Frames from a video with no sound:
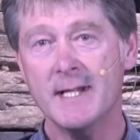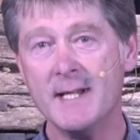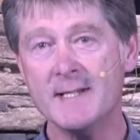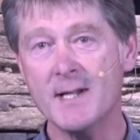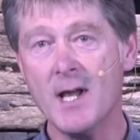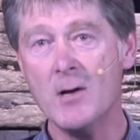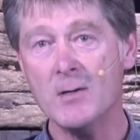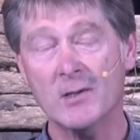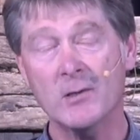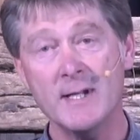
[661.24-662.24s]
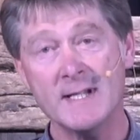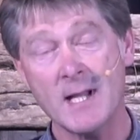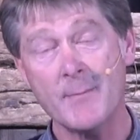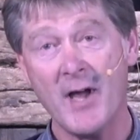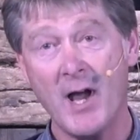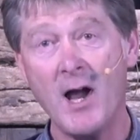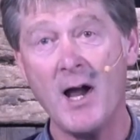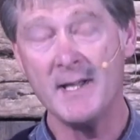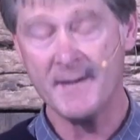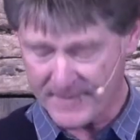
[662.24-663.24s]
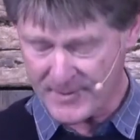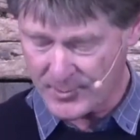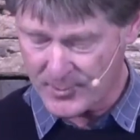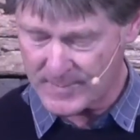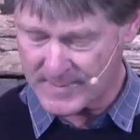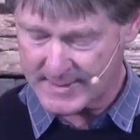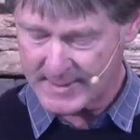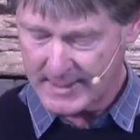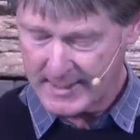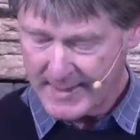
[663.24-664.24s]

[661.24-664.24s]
to exile, including some of the high officials.